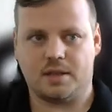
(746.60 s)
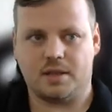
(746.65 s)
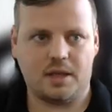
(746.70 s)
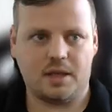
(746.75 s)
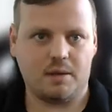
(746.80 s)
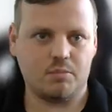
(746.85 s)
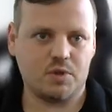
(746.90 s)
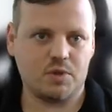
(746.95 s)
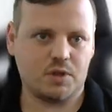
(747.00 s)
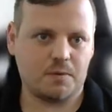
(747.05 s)
and
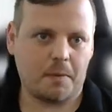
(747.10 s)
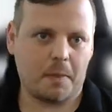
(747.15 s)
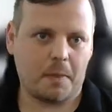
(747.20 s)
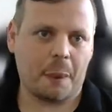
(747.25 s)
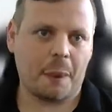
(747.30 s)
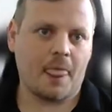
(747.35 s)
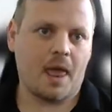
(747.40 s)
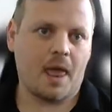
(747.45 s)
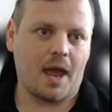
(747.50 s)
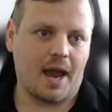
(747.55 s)
themes?
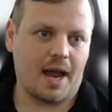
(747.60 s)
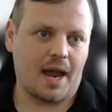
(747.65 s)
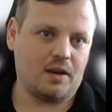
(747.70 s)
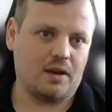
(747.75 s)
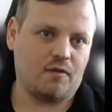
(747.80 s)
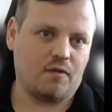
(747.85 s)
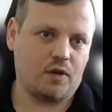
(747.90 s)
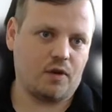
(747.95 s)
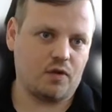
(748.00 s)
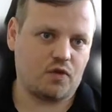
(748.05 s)
And
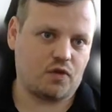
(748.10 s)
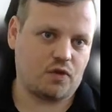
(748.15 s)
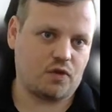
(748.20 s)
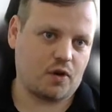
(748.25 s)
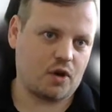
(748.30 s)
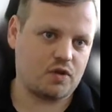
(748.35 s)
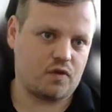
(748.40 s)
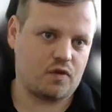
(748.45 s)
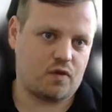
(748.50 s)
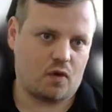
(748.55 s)
if you
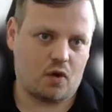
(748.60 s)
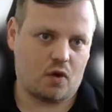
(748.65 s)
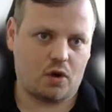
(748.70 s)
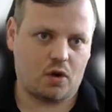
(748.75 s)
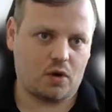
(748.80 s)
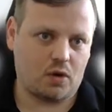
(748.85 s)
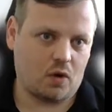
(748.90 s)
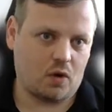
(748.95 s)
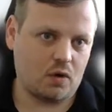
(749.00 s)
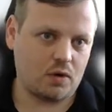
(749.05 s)
search for
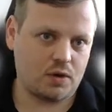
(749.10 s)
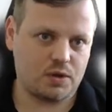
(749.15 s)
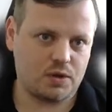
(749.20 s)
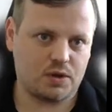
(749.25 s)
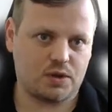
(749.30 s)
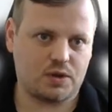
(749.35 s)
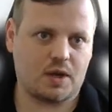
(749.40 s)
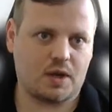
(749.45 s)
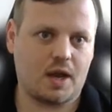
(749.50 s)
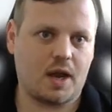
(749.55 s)

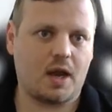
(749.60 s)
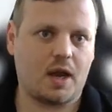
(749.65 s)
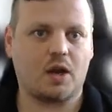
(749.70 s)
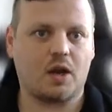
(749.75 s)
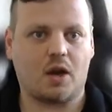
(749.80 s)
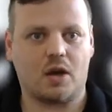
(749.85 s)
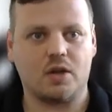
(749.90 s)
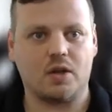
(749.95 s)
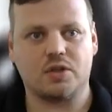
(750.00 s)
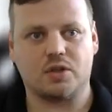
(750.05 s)
CORS,
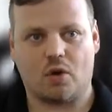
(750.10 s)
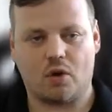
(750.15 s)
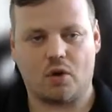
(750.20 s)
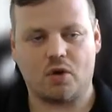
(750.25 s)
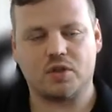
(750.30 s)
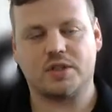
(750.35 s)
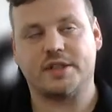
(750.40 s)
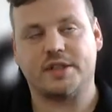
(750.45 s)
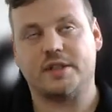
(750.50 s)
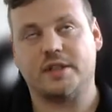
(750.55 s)

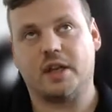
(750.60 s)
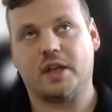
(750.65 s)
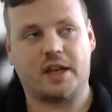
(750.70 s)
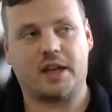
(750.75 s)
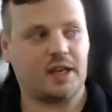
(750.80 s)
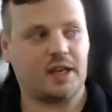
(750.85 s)
cross-origin